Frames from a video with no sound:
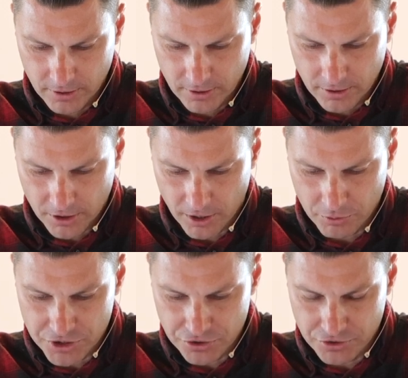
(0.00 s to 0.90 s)
God,
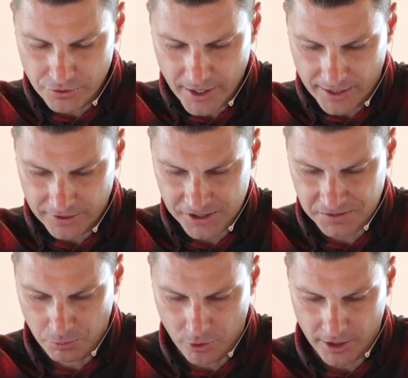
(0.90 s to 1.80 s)
would you do that this
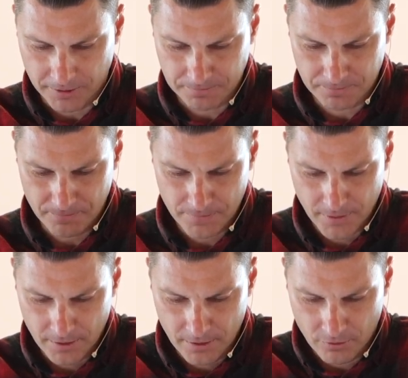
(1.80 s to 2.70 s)
morning,
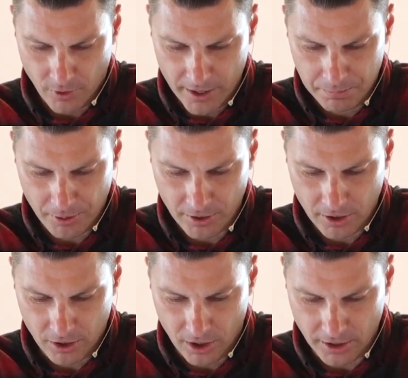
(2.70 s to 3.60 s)
right upon our
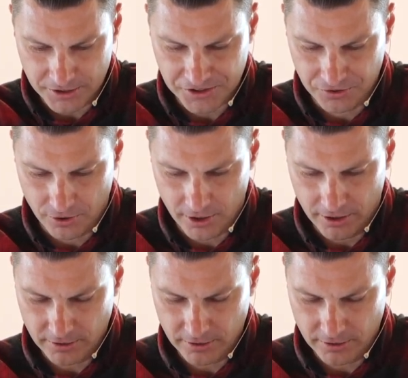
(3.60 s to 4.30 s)
hearts, Lord?